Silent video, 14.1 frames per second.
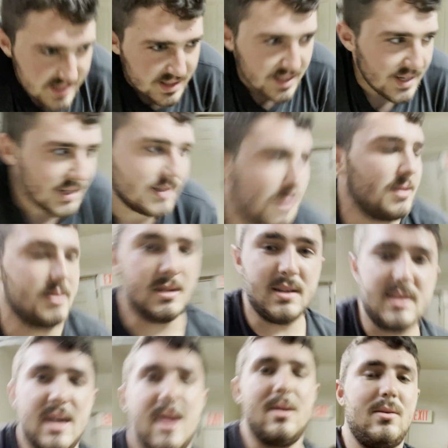thing
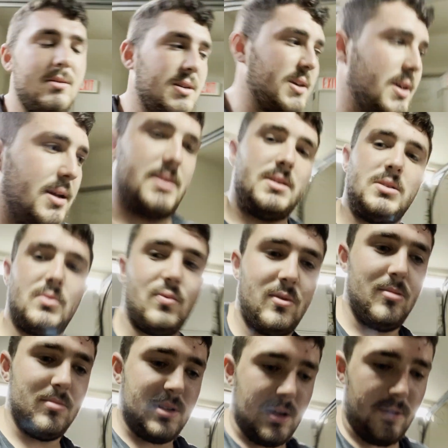down, kick these
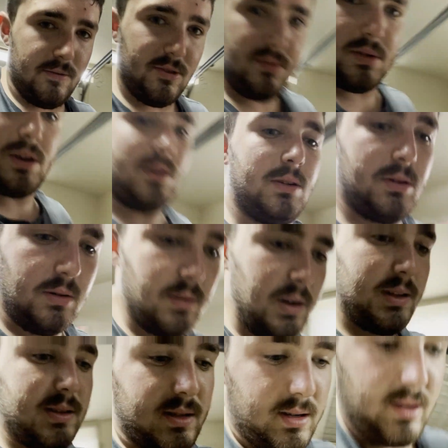rims out from under
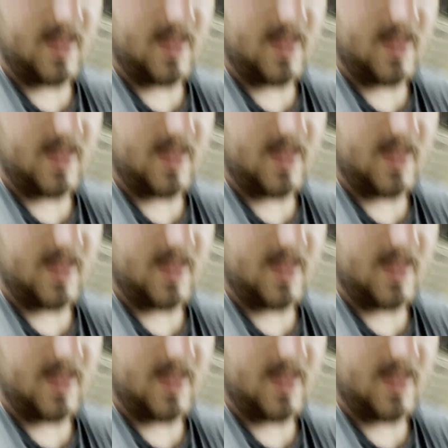it.